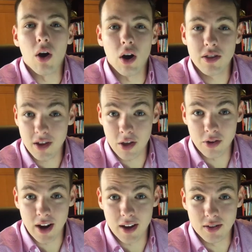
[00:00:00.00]
On the other
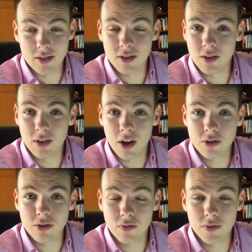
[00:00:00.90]
hand, the
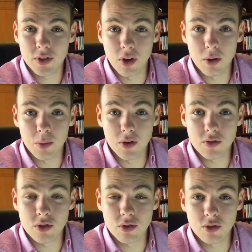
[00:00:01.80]
$150 pair of
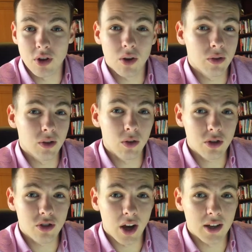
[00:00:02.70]
shoes not only
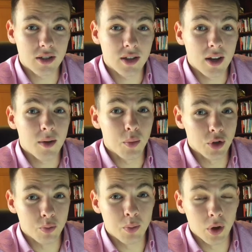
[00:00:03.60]
looks nice, but
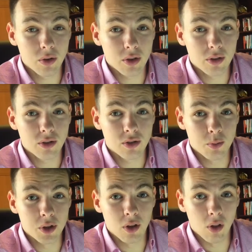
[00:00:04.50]
is built to
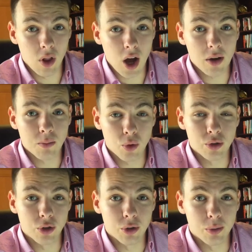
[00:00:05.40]
be a lot more
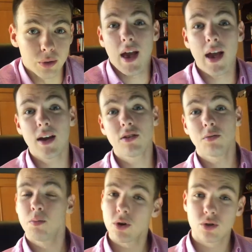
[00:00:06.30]
durable.
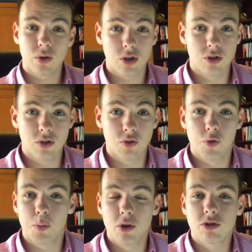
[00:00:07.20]
And most dress shoes, if
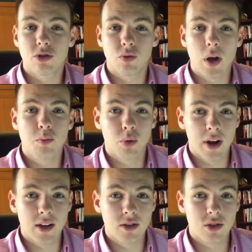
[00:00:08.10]
you purchase the right
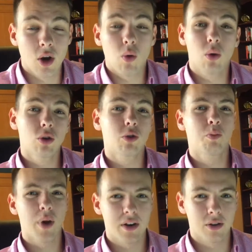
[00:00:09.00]
brands, will look
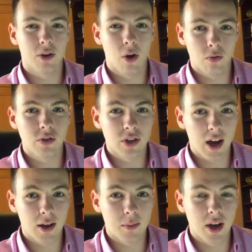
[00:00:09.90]
better over
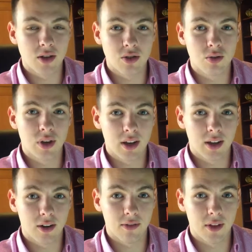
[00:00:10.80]
time as you take
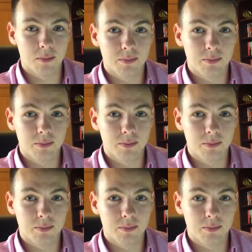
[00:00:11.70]
care of them.